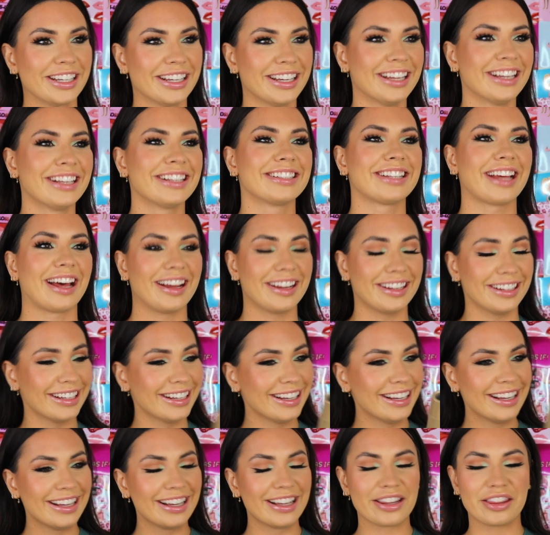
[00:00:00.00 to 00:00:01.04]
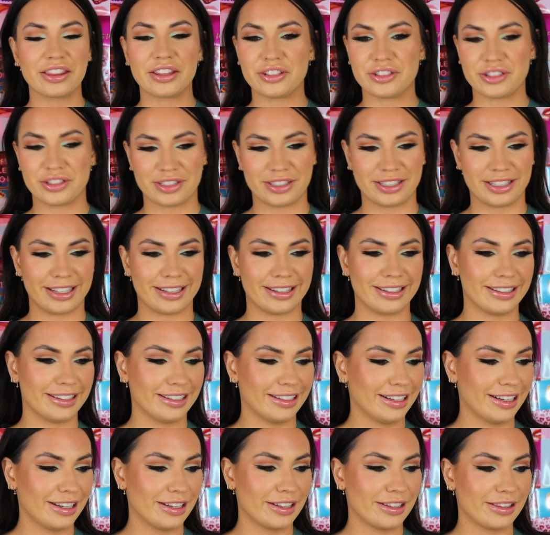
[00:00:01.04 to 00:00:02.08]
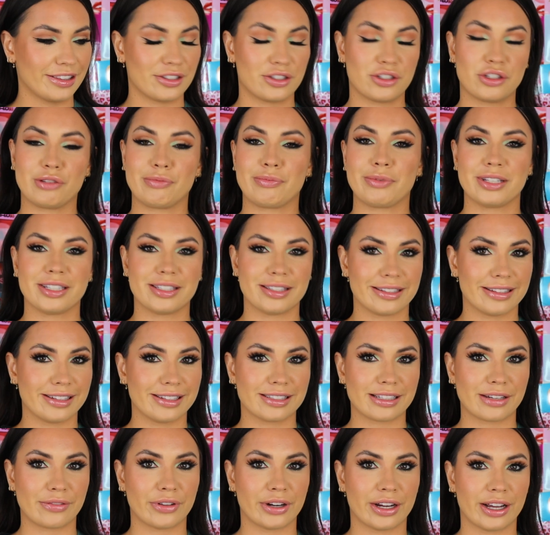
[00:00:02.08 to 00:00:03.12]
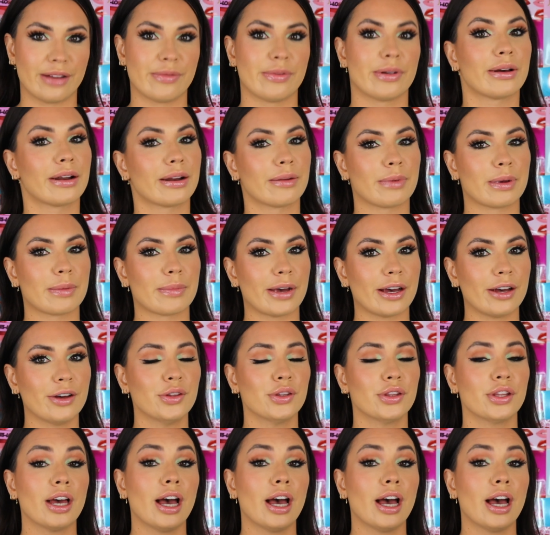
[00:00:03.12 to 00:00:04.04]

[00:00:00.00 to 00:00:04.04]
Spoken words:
Is that just like the stupidest thing that's ever come out of my mouth?